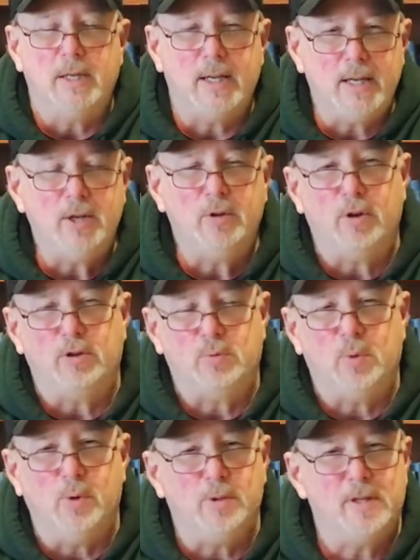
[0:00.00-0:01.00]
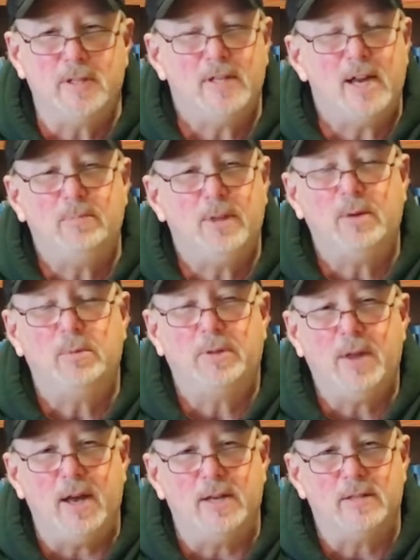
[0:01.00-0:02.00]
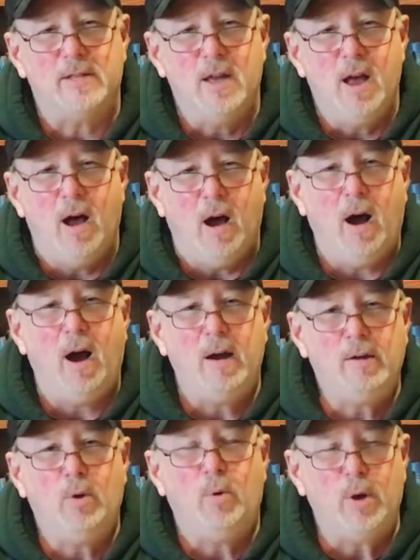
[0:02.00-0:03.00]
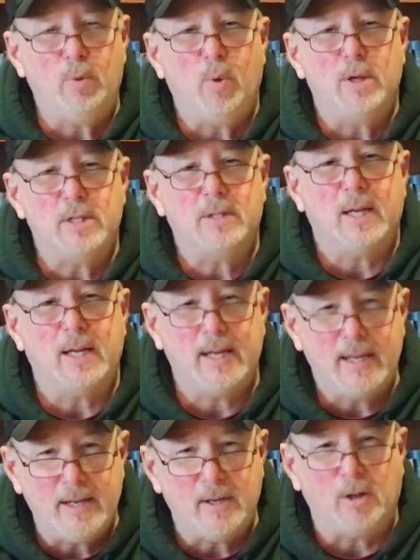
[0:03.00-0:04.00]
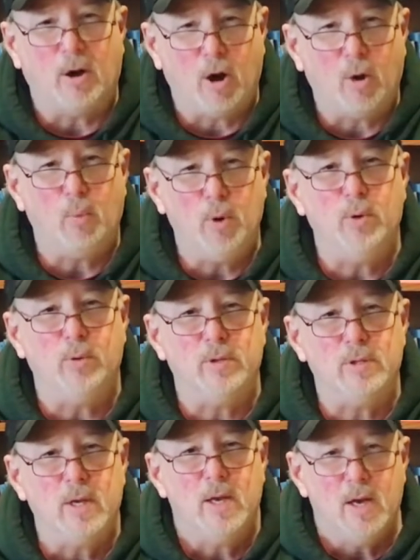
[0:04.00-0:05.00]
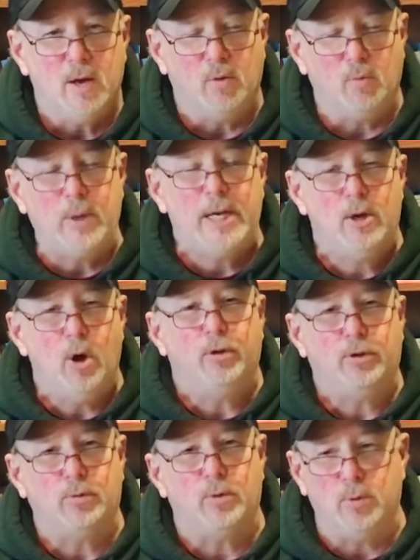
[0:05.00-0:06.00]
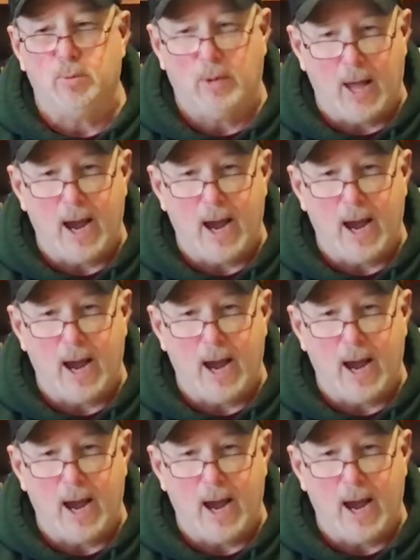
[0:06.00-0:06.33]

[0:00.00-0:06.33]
to heal those wounds. It's the same thing with us. Our Lord wants to heal our wounds. We go through